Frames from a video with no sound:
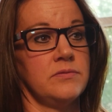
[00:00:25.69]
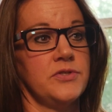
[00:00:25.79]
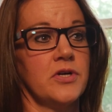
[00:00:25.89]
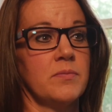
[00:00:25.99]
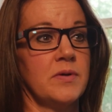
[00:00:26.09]

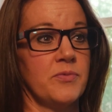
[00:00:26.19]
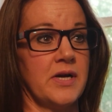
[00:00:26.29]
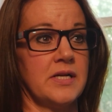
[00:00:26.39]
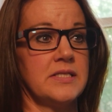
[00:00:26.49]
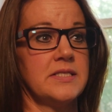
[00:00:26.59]
During my
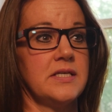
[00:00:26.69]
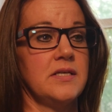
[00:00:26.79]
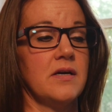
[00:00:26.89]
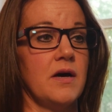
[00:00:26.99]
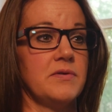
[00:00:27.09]
pregnancy,
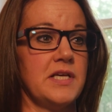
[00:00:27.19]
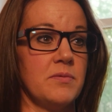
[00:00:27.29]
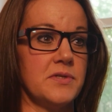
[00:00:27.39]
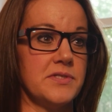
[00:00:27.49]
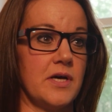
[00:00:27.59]
I was
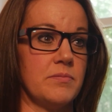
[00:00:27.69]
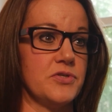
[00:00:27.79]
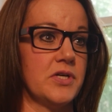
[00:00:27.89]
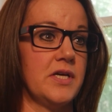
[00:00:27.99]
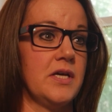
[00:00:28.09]
able to stop
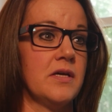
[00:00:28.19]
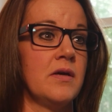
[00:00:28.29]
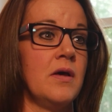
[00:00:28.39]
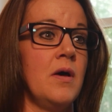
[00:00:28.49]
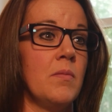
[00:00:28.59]
drinking,
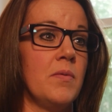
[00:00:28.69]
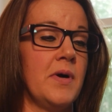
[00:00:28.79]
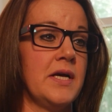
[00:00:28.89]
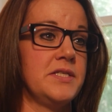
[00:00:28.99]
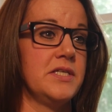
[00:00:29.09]
but
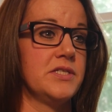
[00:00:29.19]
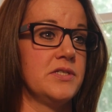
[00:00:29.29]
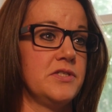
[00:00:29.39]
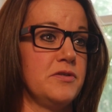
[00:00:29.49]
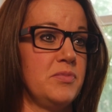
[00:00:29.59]
my
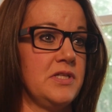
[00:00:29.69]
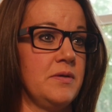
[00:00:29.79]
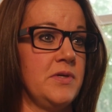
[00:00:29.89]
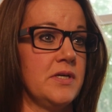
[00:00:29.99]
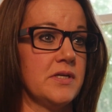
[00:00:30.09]
addiction to
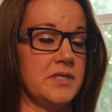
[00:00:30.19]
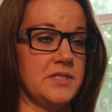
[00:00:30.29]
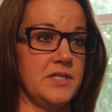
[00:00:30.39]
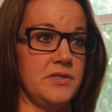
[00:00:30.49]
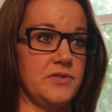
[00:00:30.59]
bulimia
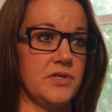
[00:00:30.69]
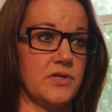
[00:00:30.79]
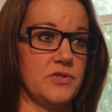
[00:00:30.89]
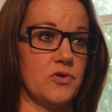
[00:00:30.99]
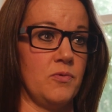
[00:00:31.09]
continued to
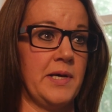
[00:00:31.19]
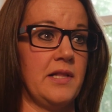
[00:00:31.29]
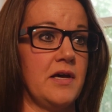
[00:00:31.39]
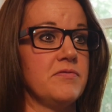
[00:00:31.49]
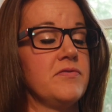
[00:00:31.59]
control my
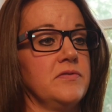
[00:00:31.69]
life.